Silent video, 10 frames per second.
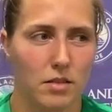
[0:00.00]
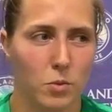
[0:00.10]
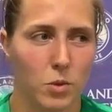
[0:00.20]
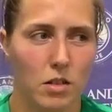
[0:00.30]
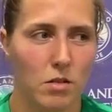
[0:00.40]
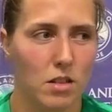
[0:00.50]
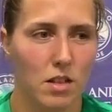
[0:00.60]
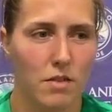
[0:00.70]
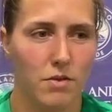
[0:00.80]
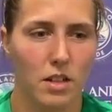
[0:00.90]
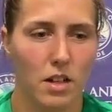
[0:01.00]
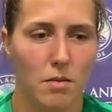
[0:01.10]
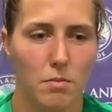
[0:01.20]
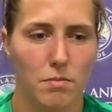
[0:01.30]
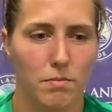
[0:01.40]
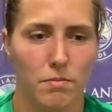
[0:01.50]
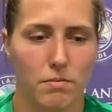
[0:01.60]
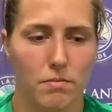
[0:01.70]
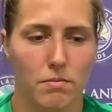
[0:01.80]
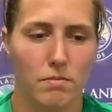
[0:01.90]
we go into every game
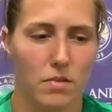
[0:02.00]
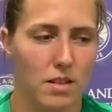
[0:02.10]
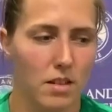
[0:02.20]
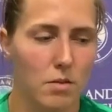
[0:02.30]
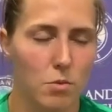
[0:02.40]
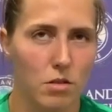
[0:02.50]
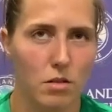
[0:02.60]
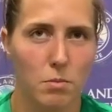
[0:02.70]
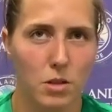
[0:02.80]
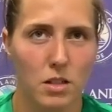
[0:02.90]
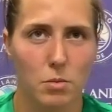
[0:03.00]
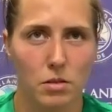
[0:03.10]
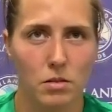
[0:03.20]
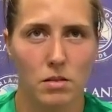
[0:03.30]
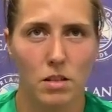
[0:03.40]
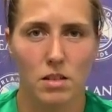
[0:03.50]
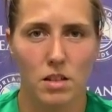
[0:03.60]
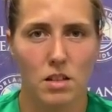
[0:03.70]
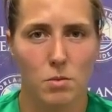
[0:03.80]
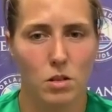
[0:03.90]
thinking we're unbeatable and
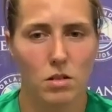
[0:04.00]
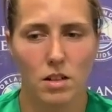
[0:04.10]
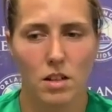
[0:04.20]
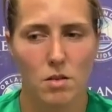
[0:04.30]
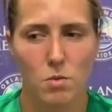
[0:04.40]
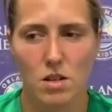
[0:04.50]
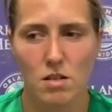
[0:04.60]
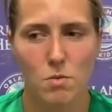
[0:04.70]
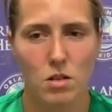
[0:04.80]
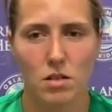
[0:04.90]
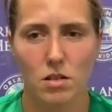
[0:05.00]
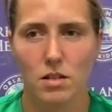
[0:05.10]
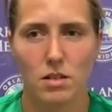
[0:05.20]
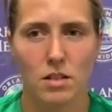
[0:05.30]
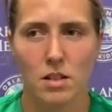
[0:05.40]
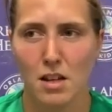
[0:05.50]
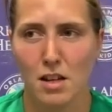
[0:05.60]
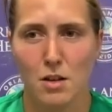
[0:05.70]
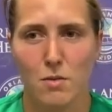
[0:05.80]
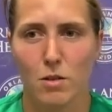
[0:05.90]
thinking we're gonna get a win. We're
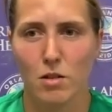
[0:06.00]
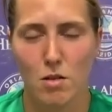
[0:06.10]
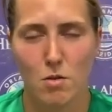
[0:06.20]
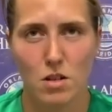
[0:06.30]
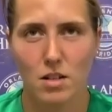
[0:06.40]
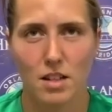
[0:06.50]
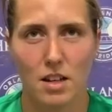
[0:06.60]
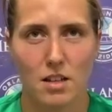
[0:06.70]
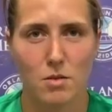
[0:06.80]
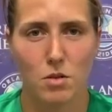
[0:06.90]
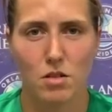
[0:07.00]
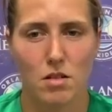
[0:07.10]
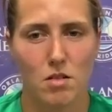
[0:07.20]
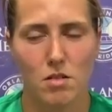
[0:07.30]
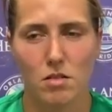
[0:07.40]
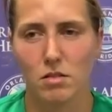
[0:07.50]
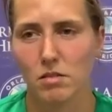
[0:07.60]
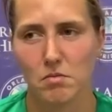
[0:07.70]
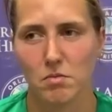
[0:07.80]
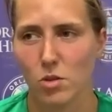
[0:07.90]
gonna all work together. We're gonna
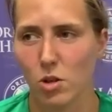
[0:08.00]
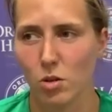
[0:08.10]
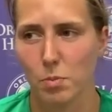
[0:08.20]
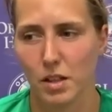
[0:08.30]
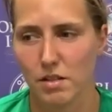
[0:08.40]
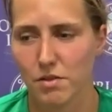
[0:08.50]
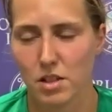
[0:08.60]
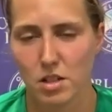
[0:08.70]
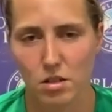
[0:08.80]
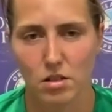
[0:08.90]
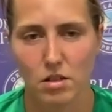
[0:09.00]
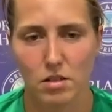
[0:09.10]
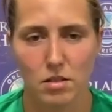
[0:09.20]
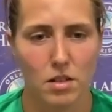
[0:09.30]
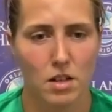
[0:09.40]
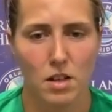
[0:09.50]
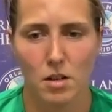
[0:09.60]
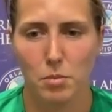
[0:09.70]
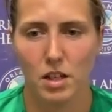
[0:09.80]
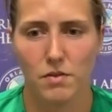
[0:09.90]
all play for each other,
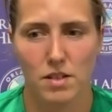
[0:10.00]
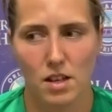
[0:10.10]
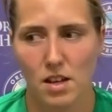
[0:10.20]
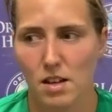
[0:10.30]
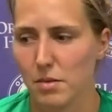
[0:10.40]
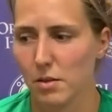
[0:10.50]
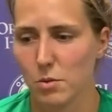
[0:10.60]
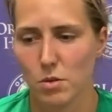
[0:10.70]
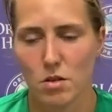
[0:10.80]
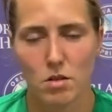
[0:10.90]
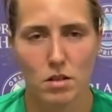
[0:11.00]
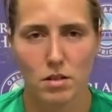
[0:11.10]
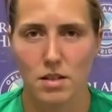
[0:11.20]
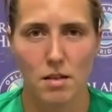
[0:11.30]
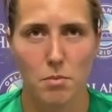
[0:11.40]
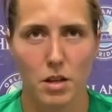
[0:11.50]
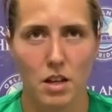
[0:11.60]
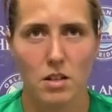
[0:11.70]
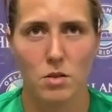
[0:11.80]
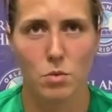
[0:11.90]
play for Seb. Like, we're all on the same page,